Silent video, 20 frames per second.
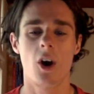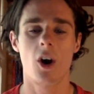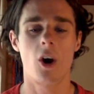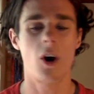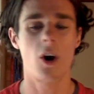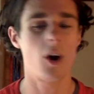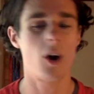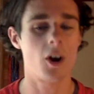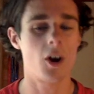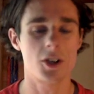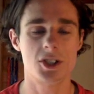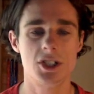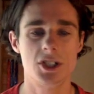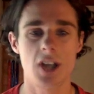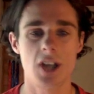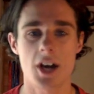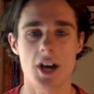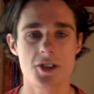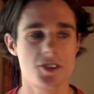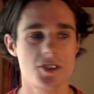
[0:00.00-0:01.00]

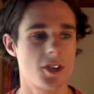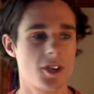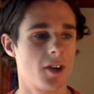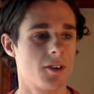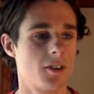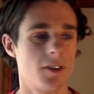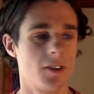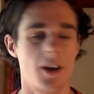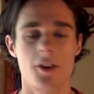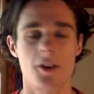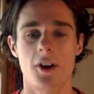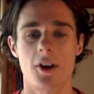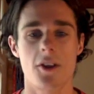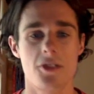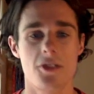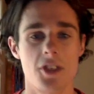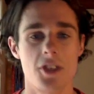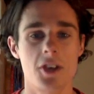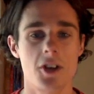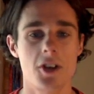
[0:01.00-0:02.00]
I
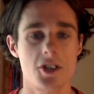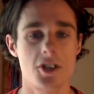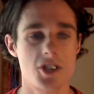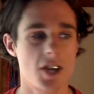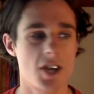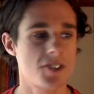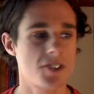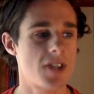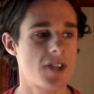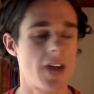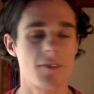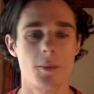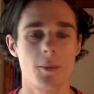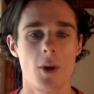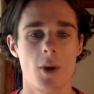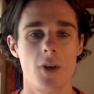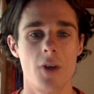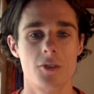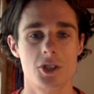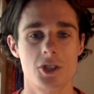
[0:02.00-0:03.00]
think I'd just have him
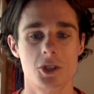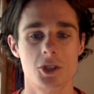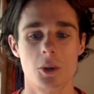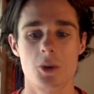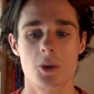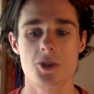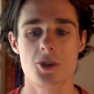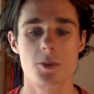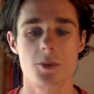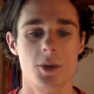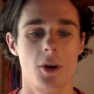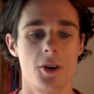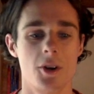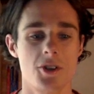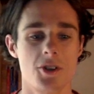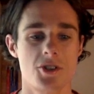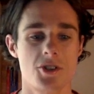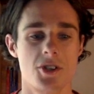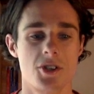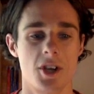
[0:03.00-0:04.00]
over Short, to be
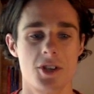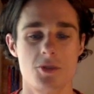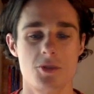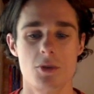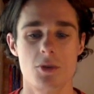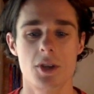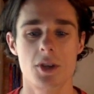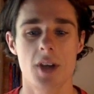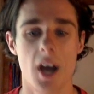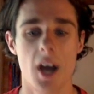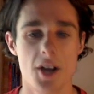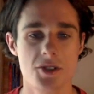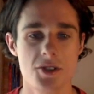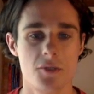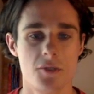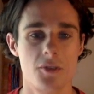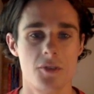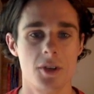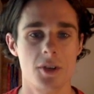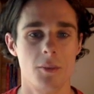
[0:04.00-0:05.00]
honest. It's really hard
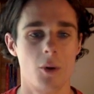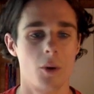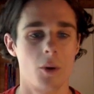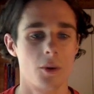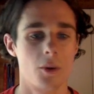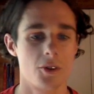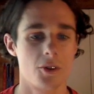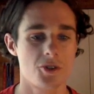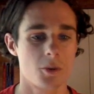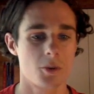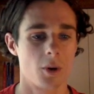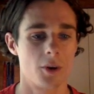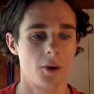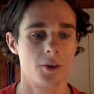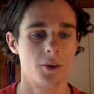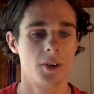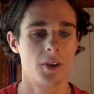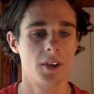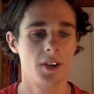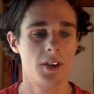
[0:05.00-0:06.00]
to fit them all in the
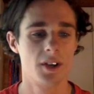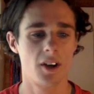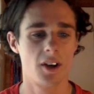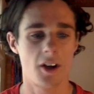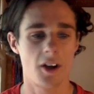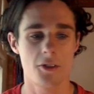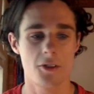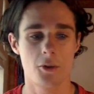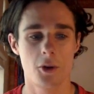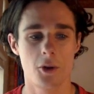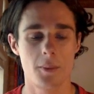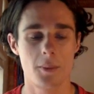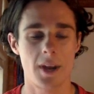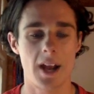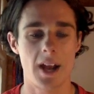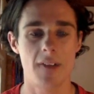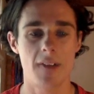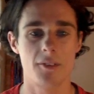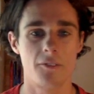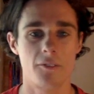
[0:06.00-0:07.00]
squad. I thought
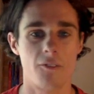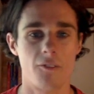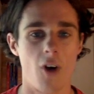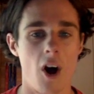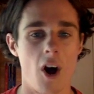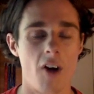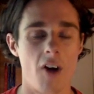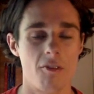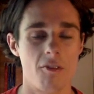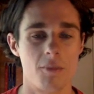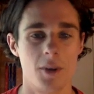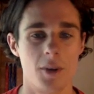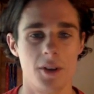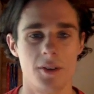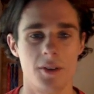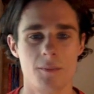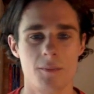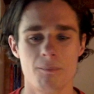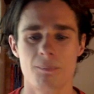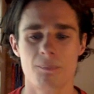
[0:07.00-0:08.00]
about having 5,
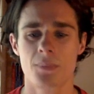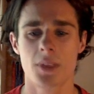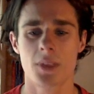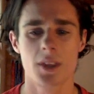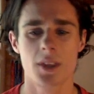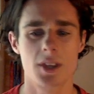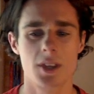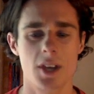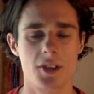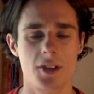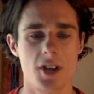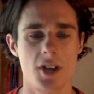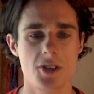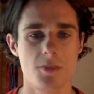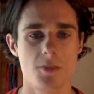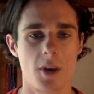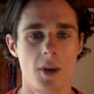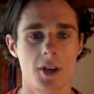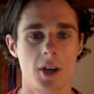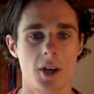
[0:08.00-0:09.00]
but it
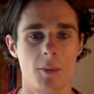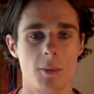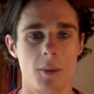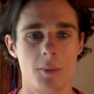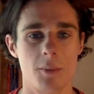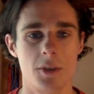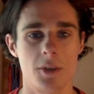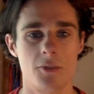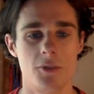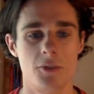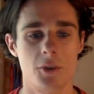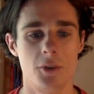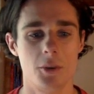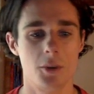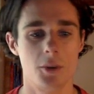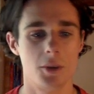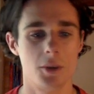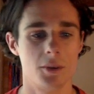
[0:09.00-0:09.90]
does muck up my midfield.